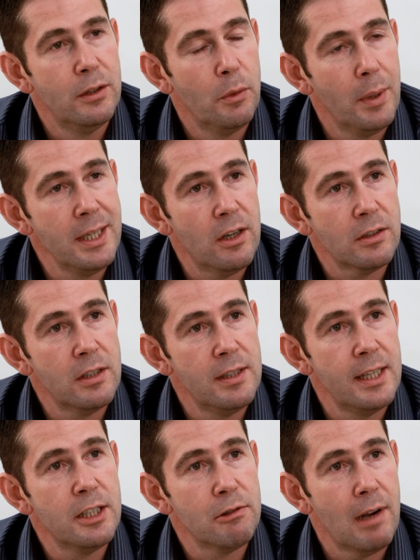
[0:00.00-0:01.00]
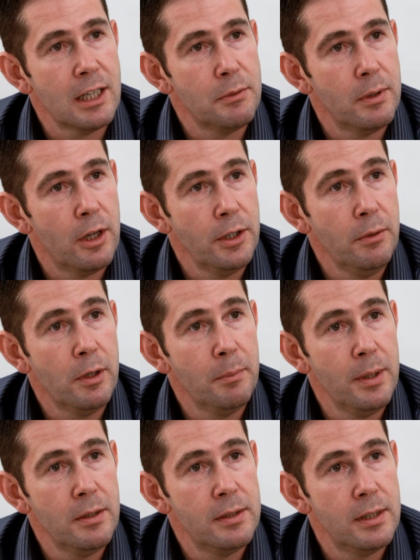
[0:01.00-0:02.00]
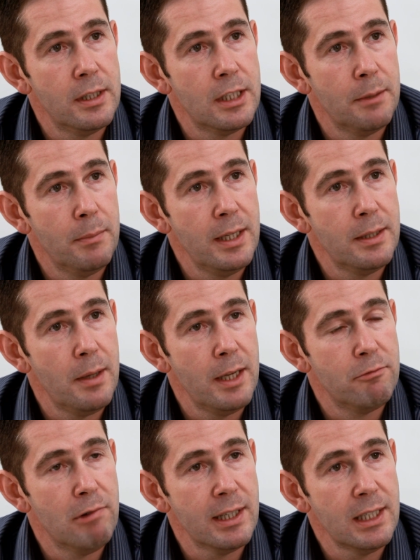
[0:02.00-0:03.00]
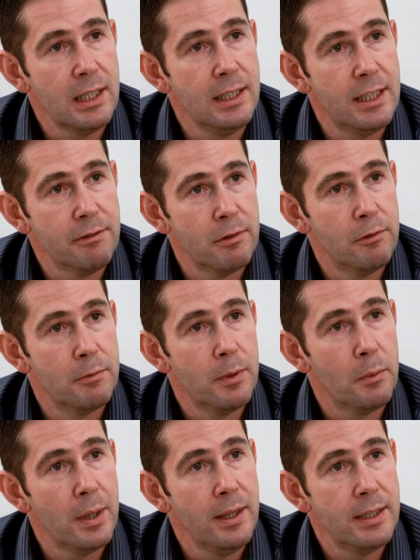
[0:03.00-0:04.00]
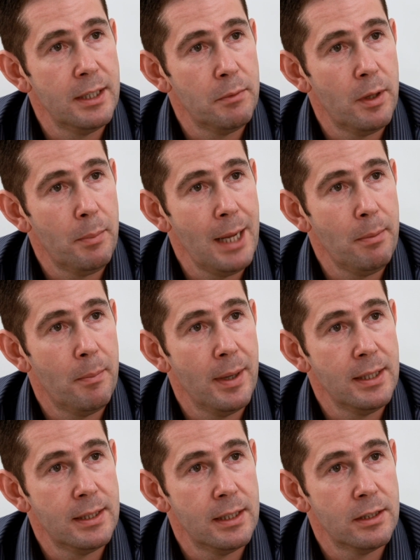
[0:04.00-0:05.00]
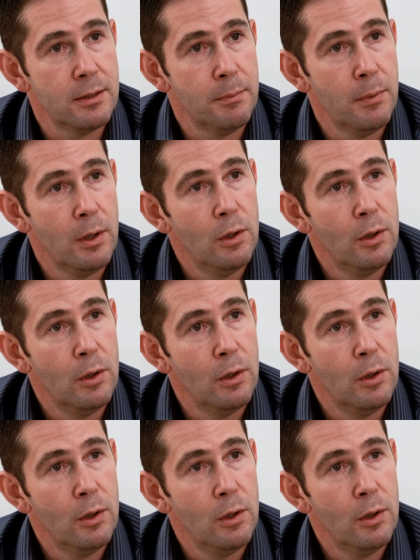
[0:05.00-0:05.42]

The way doctors interact with our new computer system is radically different from the way they did with the paper-based system.